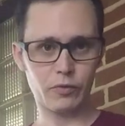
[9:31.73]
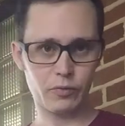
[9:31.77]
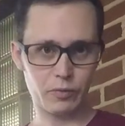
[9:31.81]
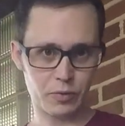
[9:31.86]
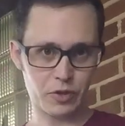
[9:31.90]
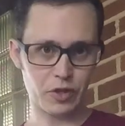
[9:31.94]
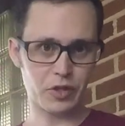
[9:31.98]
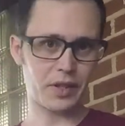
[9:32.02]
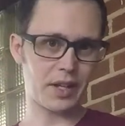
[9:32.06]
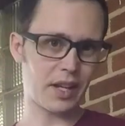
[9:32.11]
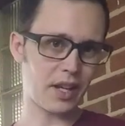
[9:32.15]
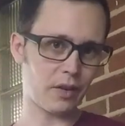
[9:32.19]
is
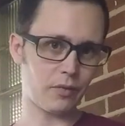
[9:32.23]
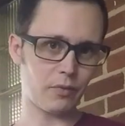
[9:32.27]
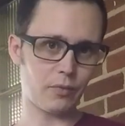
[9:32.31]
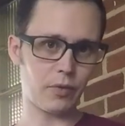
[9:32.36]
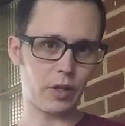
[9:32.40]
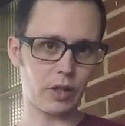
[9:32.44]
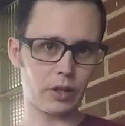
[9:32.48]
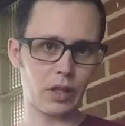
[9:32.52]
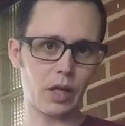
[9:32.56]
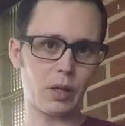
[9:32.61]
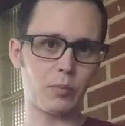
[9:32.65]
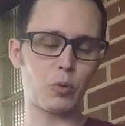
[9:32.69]
going to have a
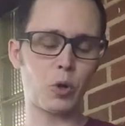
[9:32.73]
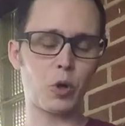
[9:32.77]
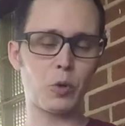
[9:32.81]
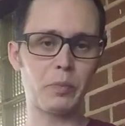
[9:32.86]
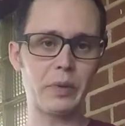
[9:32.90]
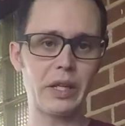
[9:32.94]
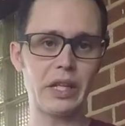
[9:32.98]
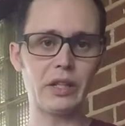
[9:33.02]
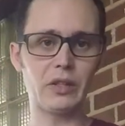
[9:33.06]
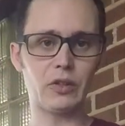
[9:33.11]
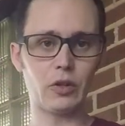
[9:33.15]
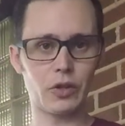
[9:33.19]
lot more
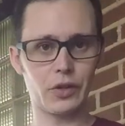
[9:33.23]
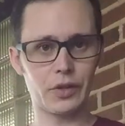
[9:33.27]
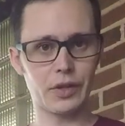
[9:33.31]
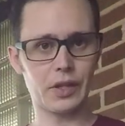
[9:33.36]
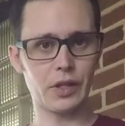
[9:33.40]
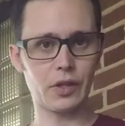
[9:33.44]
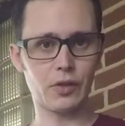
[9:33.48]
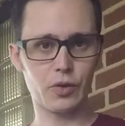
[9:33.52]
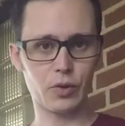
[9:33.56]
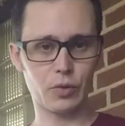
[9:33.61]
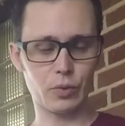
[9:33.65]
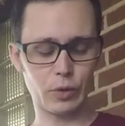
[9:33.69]
meat on the
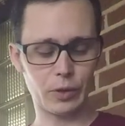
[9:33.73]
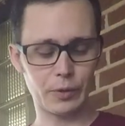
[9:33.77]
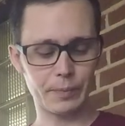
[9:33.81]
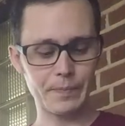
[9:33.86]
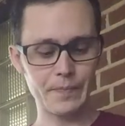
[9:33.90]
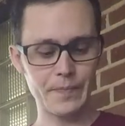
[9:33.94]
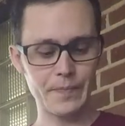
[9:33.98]
other one.